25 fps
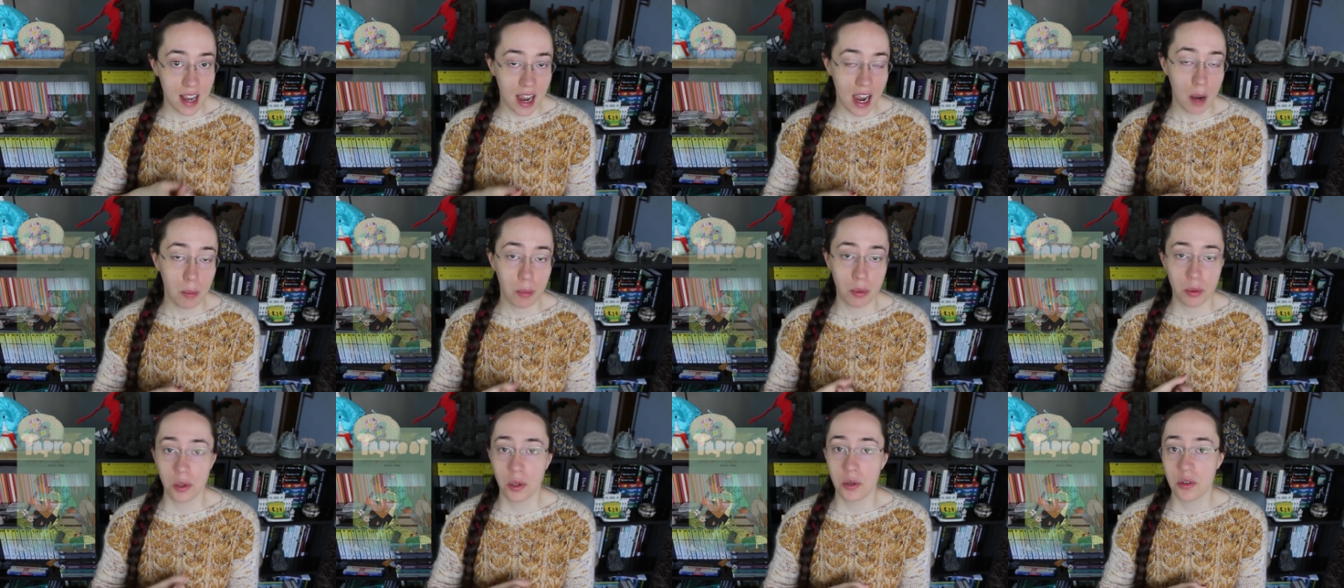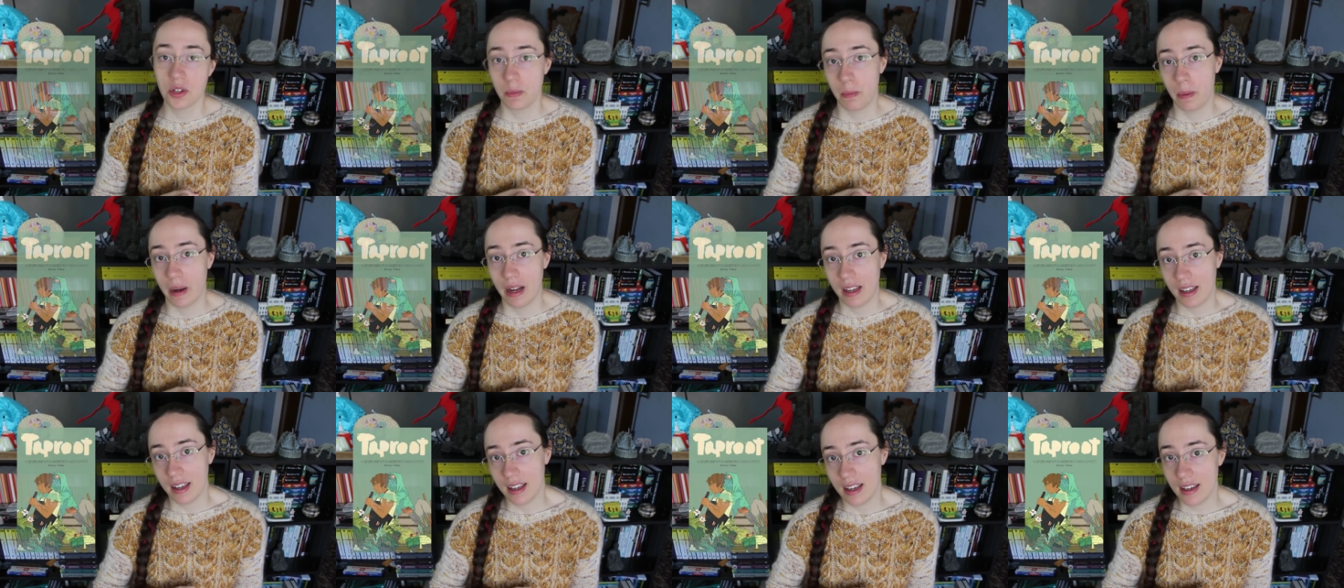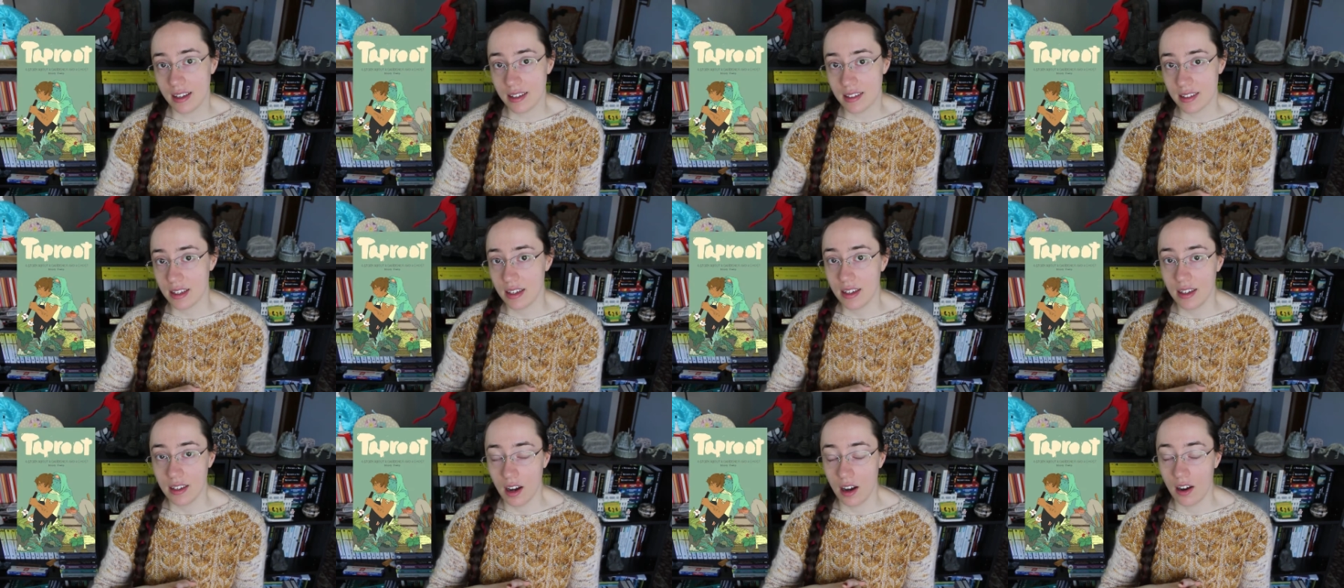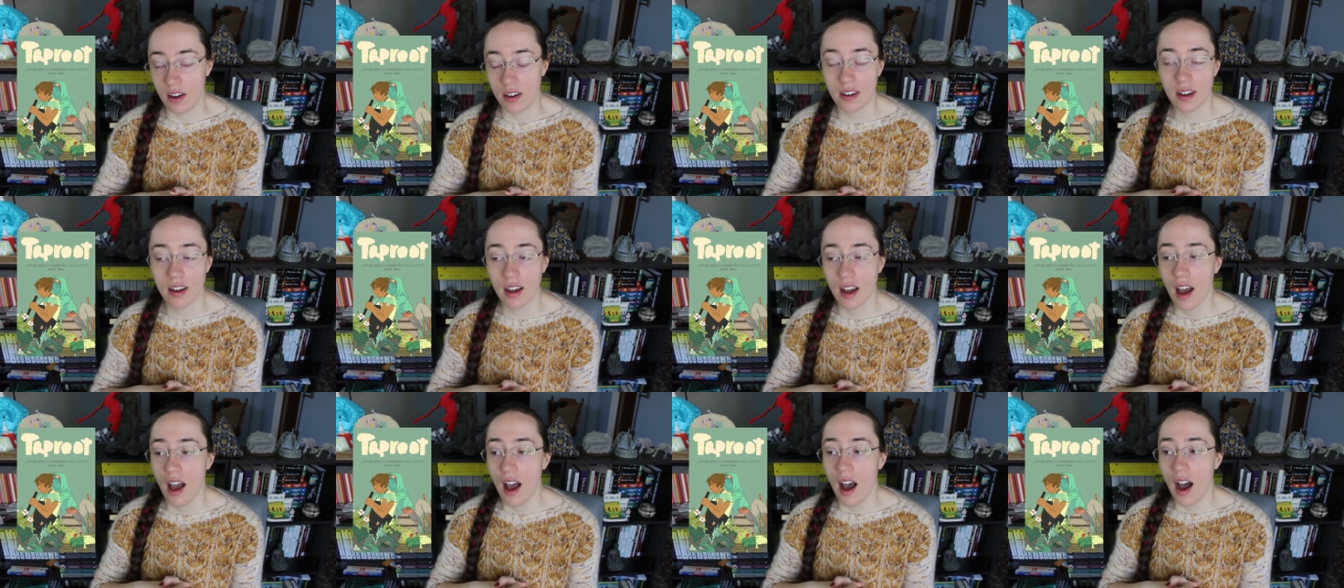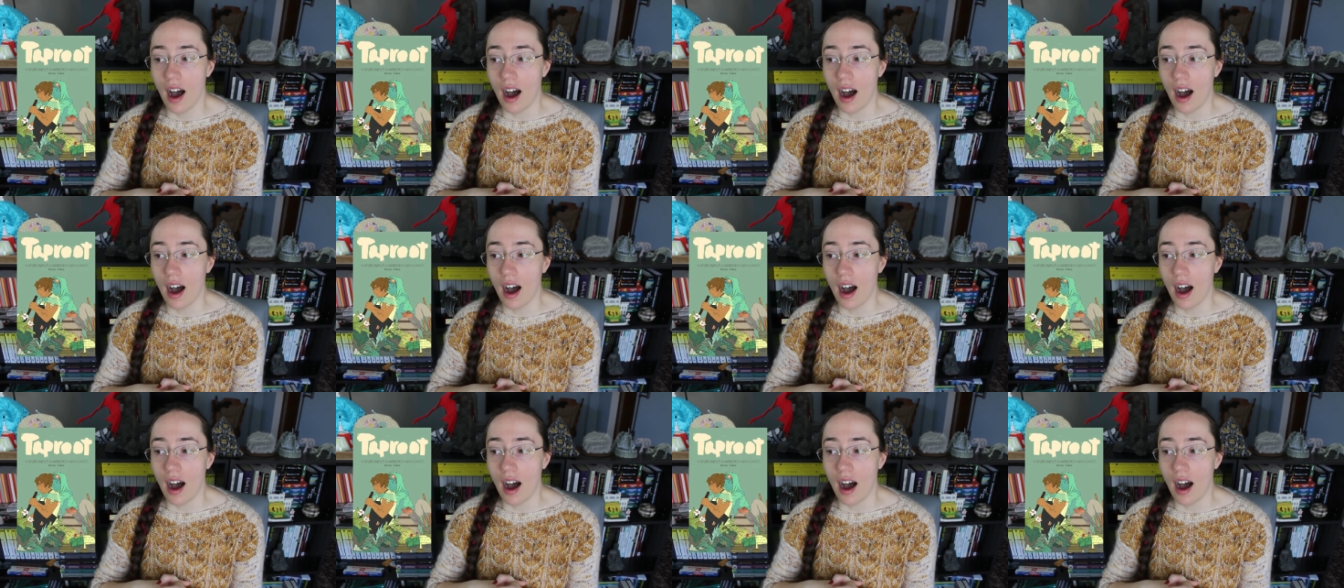Taproot by Keezy Young.